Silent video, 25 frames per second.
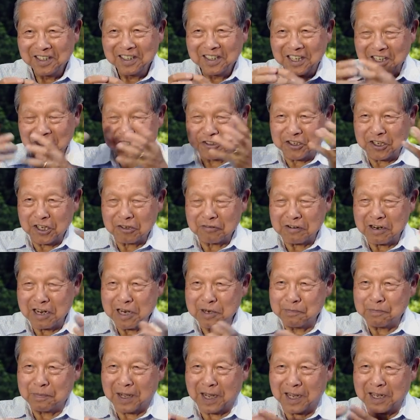It's
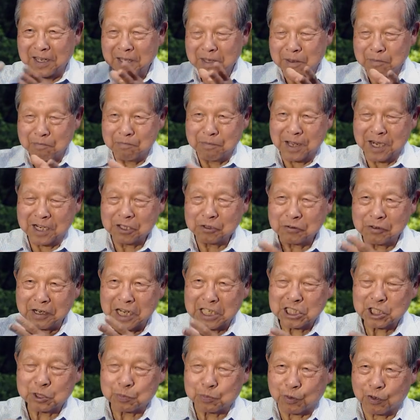generated by medical
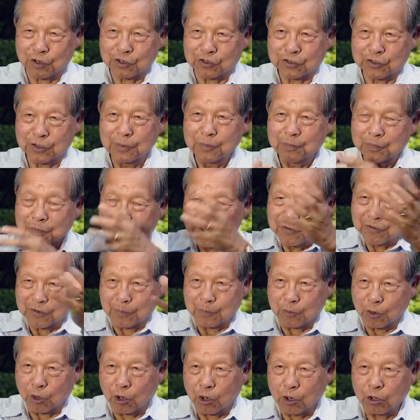experts
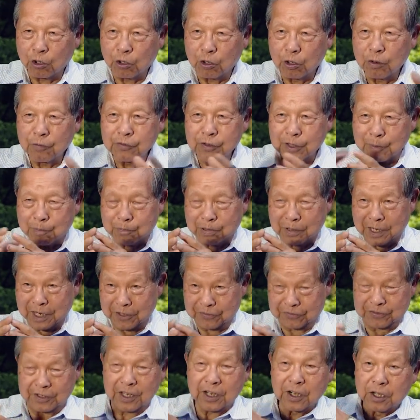from all over the
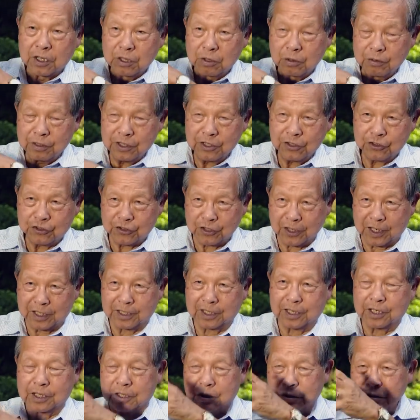place, including China,
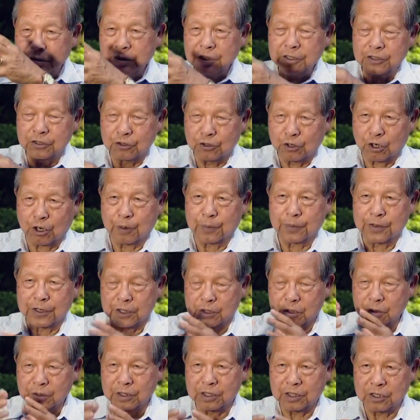including Europe,
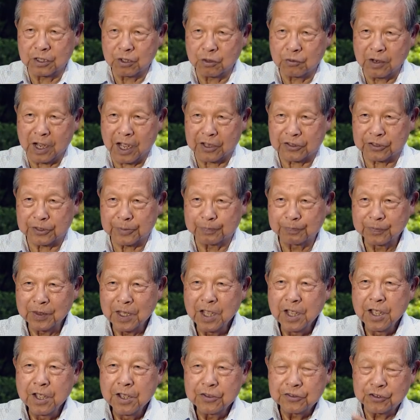including the US.
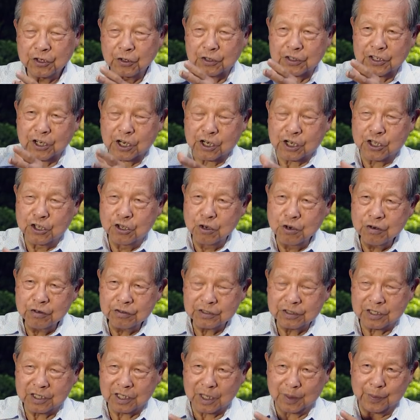So to
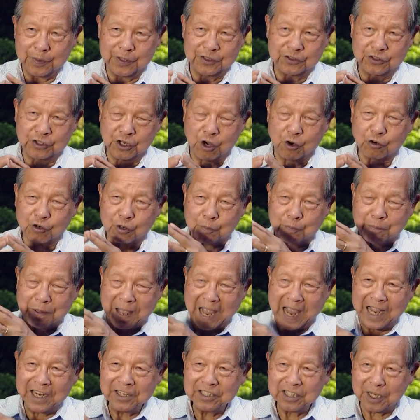accuse the WHO, to
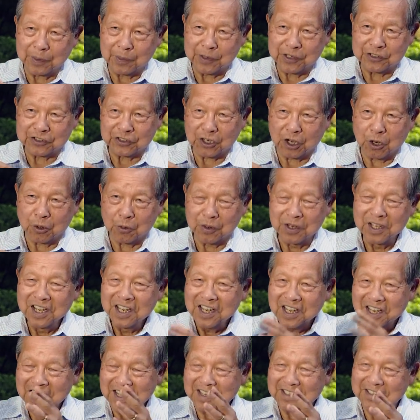ban WHO,
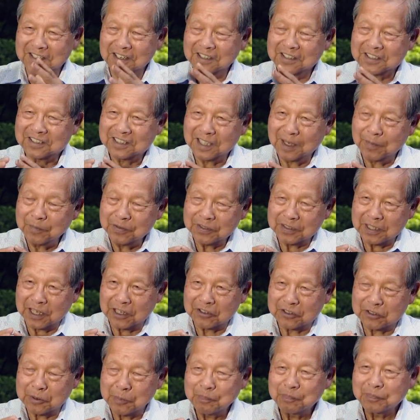is in some
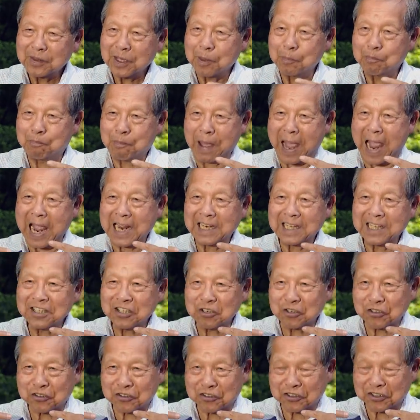sense banning
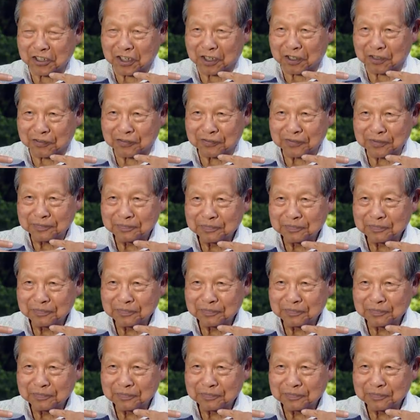yourself.